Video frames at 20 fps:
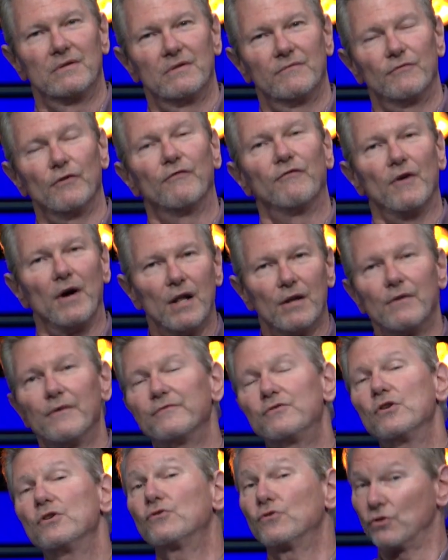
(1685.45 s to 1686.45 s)
If you're a follower of
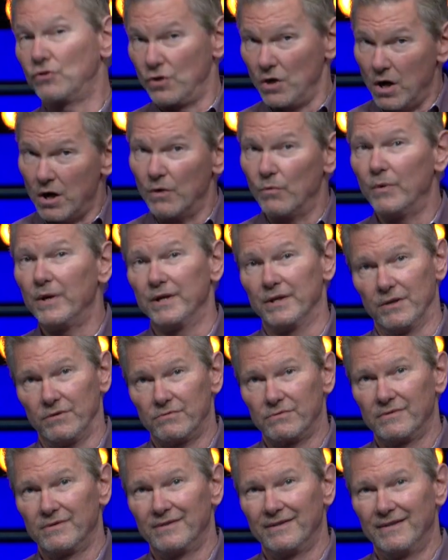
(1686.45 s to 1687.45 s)
Jesus, you are a
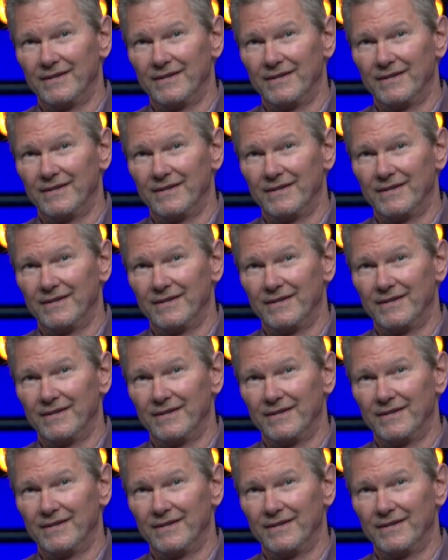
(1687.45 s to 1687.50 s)
witness.